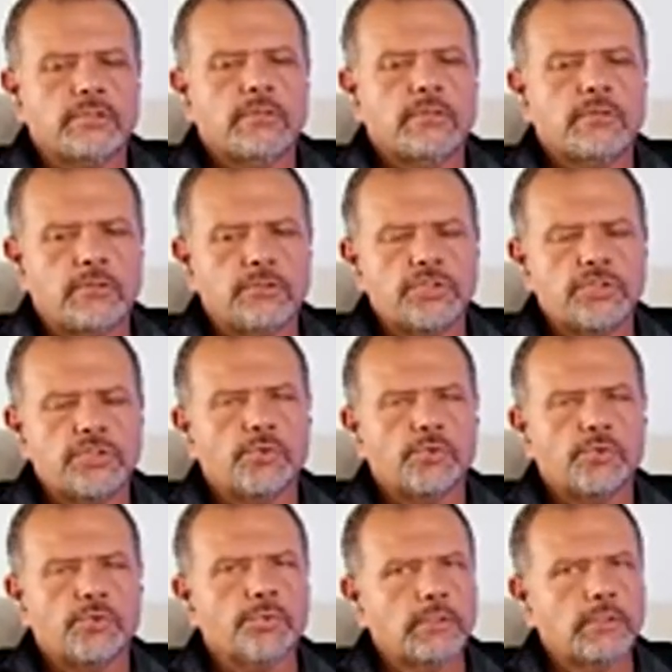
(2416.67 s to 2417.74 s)
are still
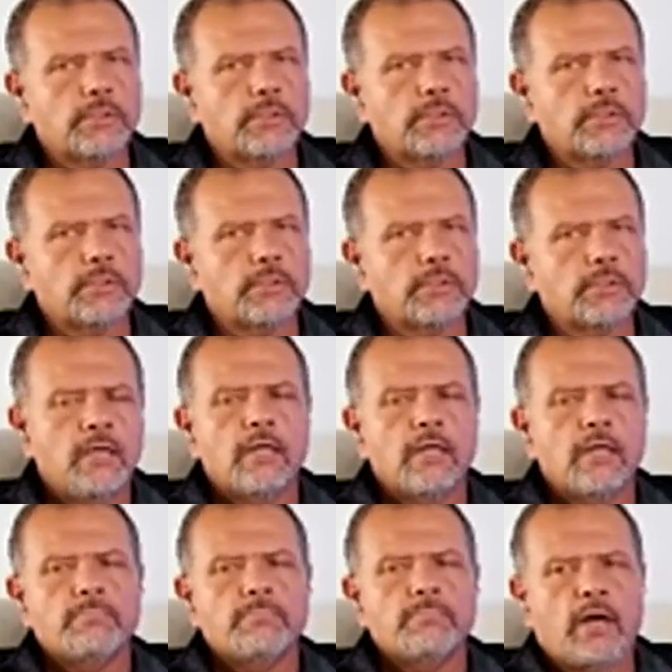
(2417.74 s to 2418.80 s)
relying
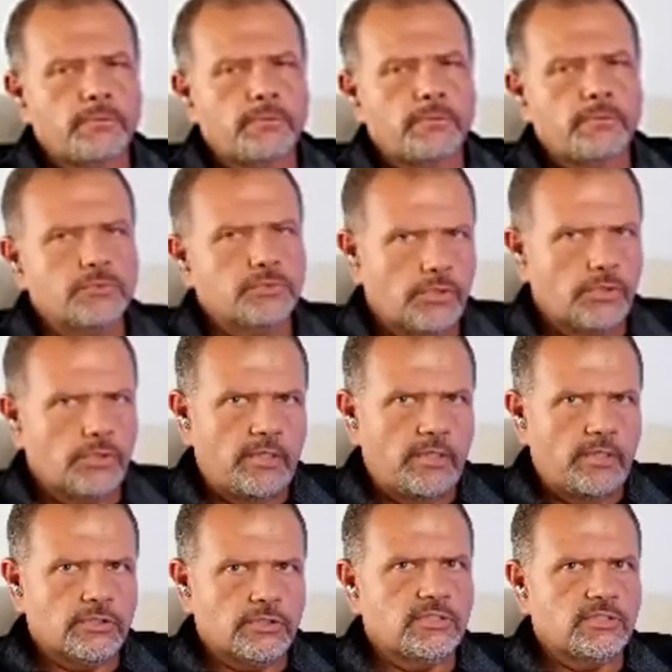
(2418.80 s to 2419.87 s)
on those security
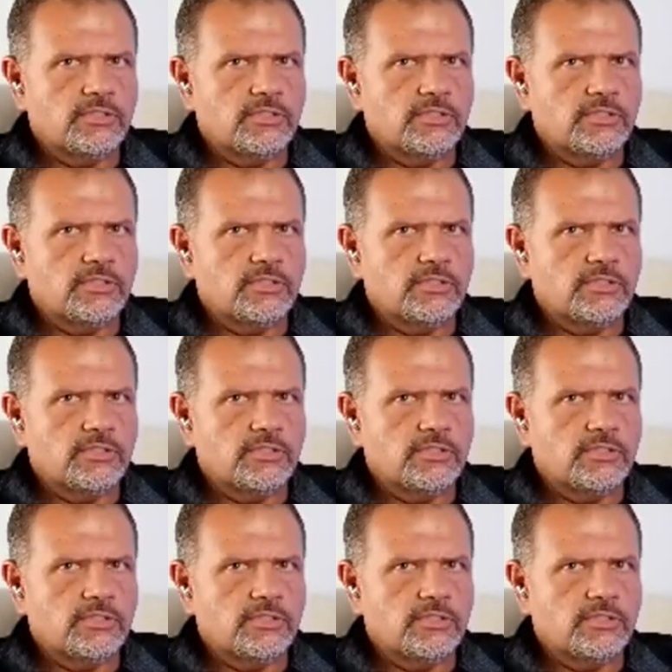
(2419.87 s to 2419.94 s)
questions.